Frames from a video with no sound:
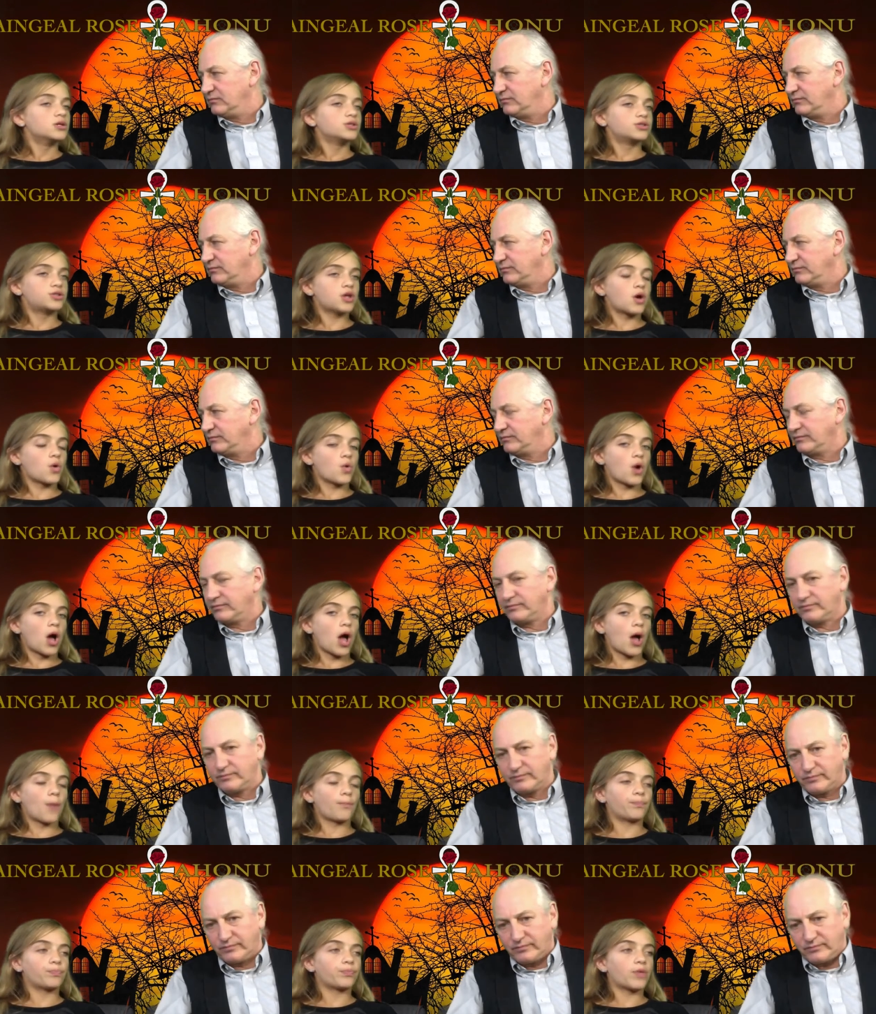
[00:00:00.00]
Speaker 1: So
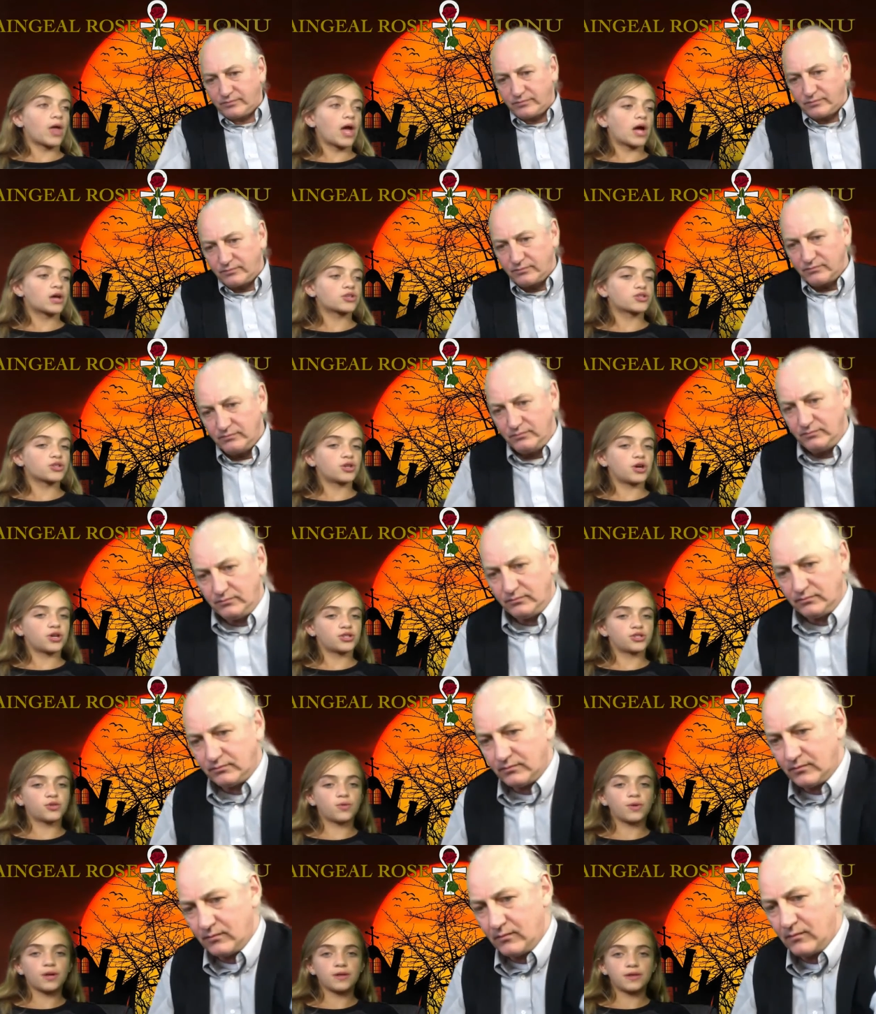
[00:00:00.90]
um, actually,
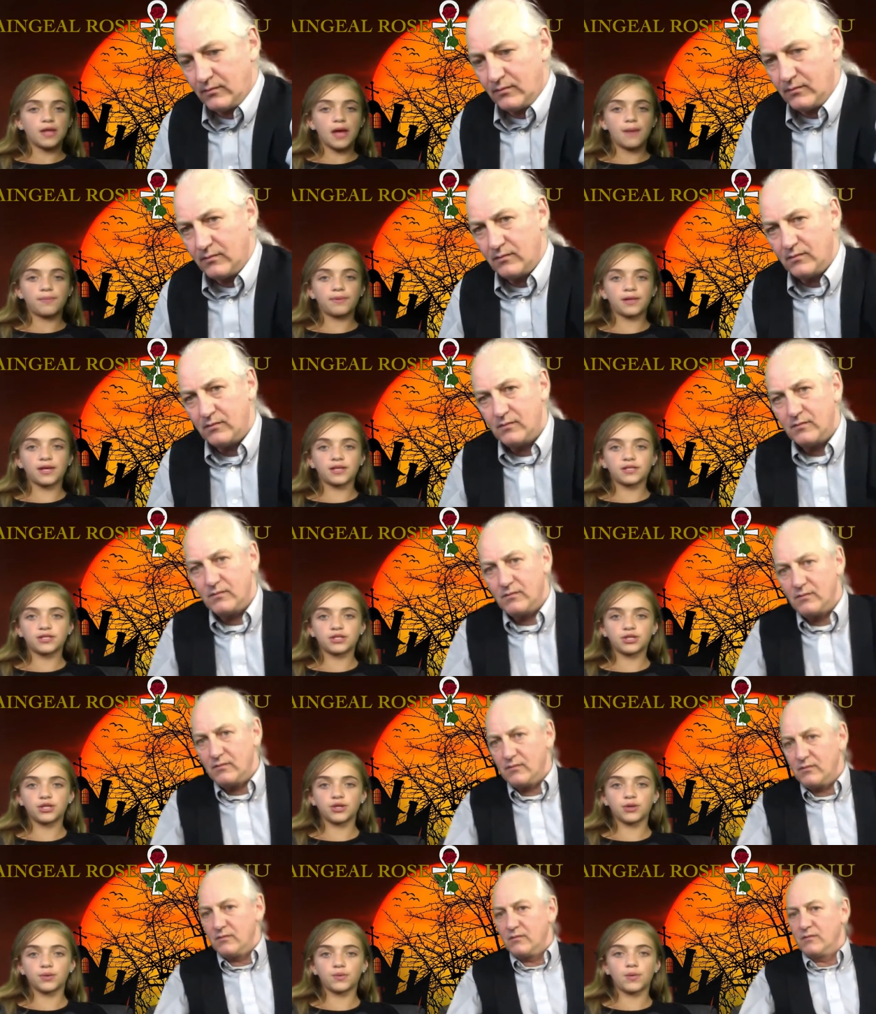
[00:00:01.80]
also in that place
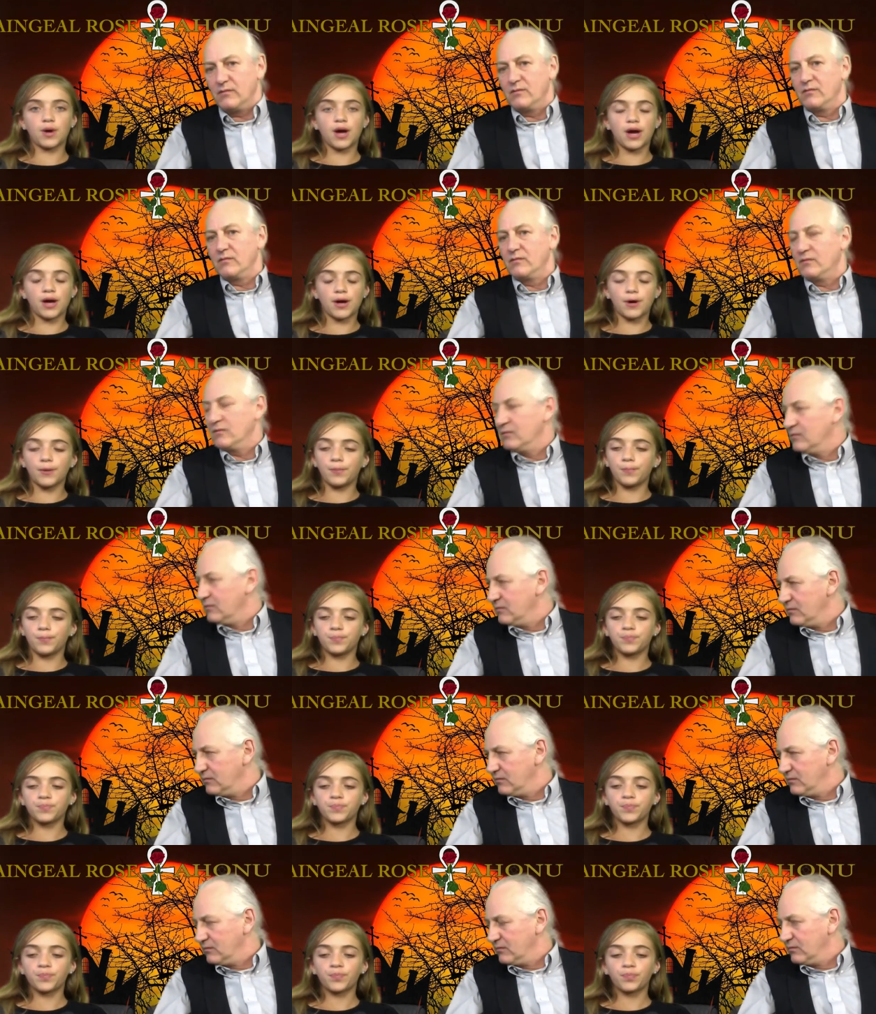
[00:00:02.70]
too, um,
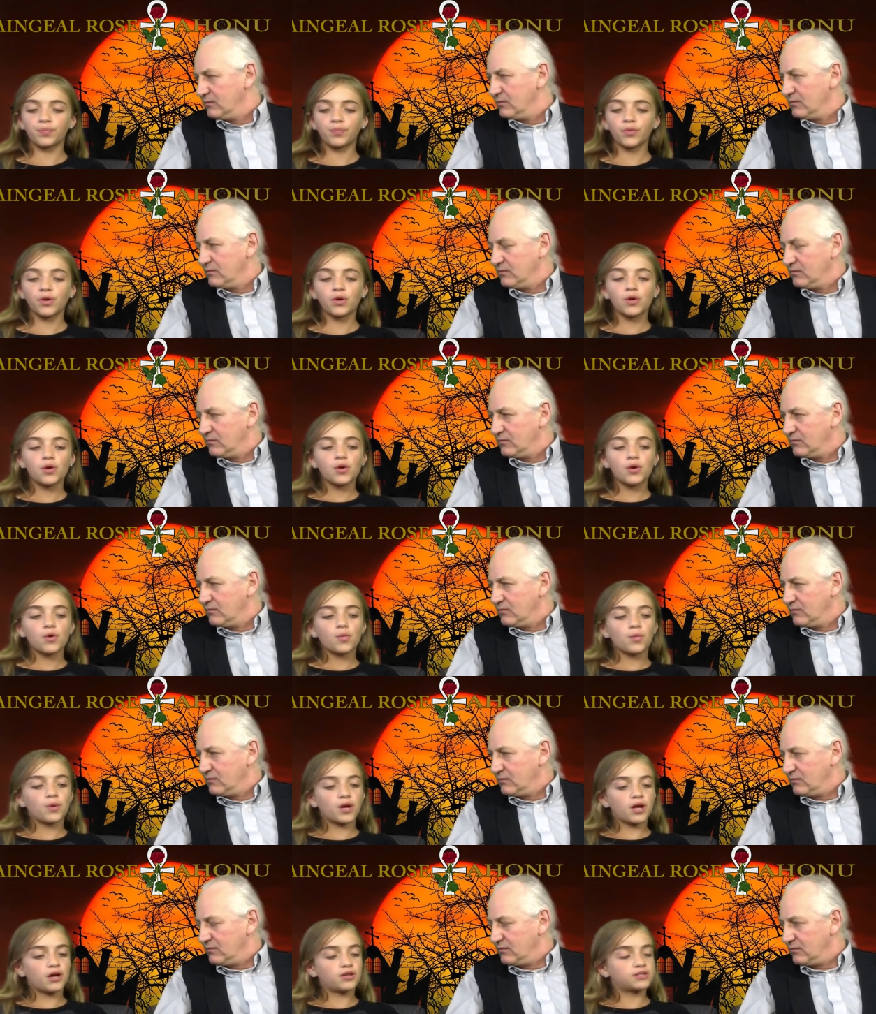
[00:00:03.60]

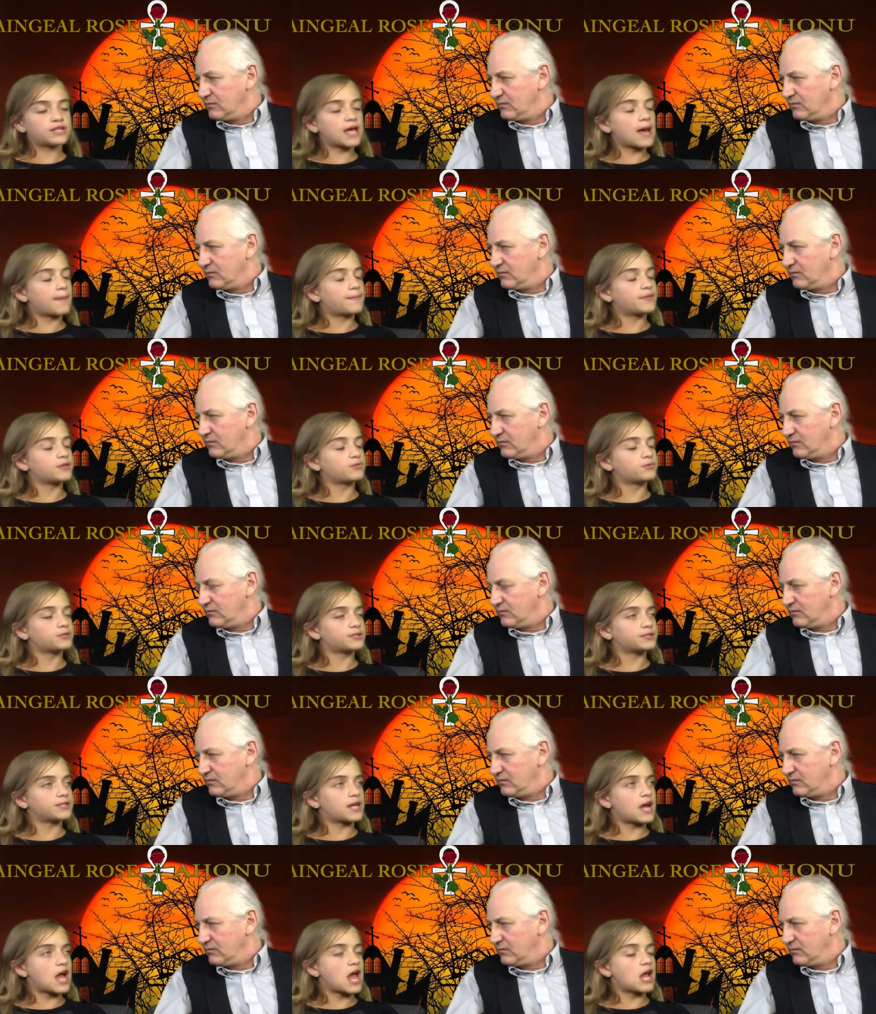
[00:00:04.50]
what else happened
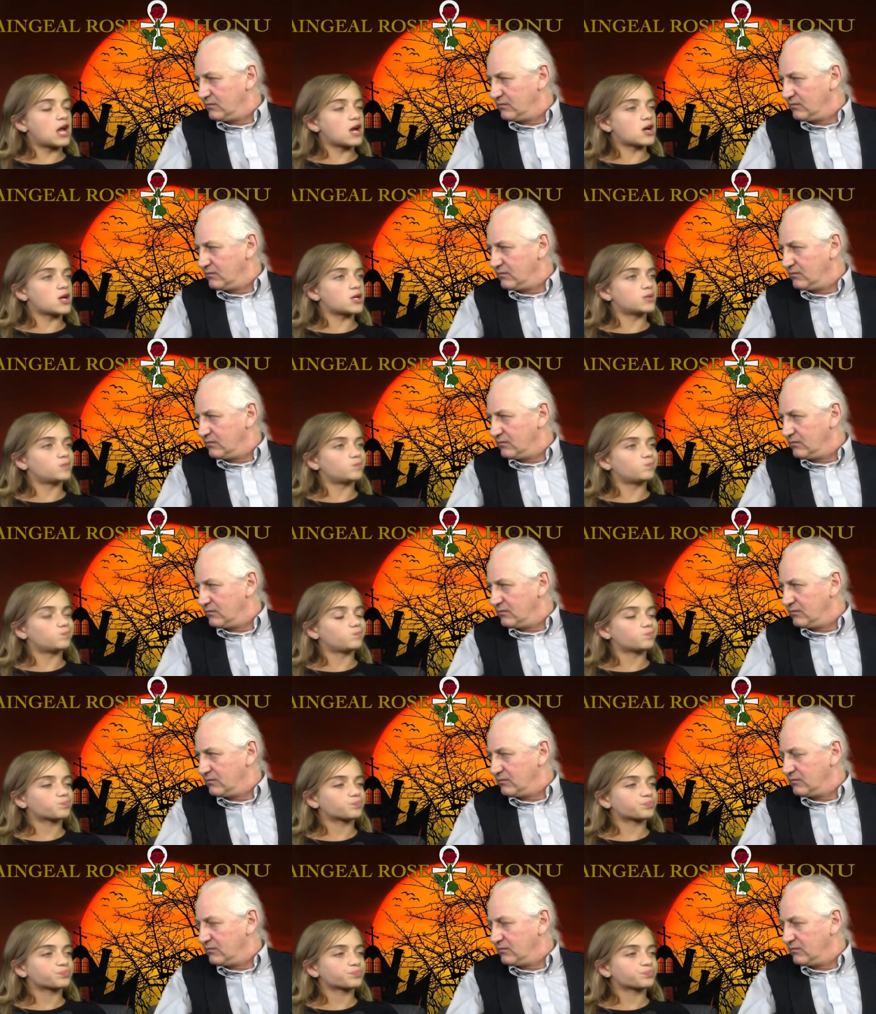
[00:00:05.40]
was that um,